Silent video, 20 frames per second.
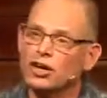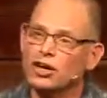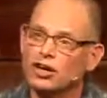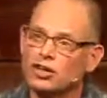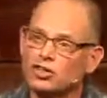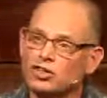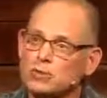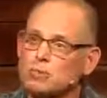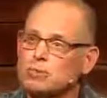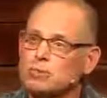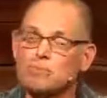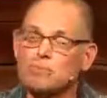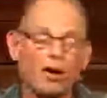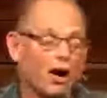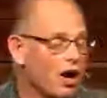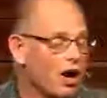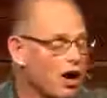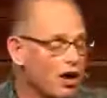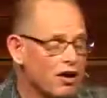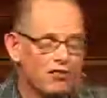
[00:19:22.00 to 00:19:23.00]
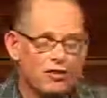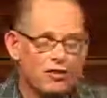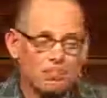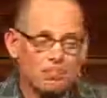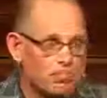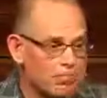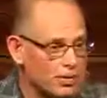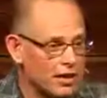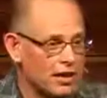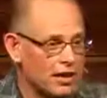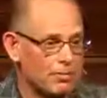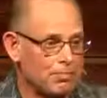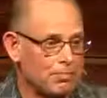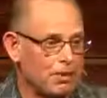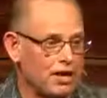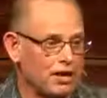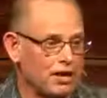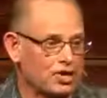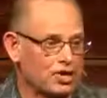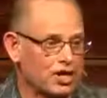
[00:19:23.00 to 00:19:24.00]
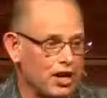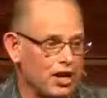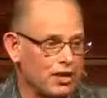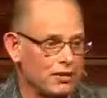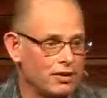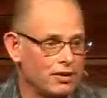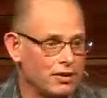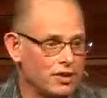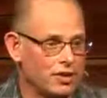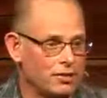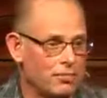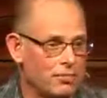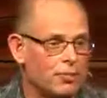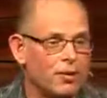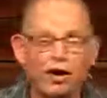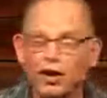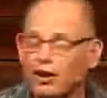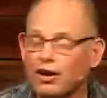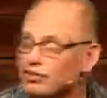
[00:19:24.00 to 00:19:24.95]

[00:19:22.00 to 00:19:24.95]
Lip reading: to be part of a bigger picture, to be part of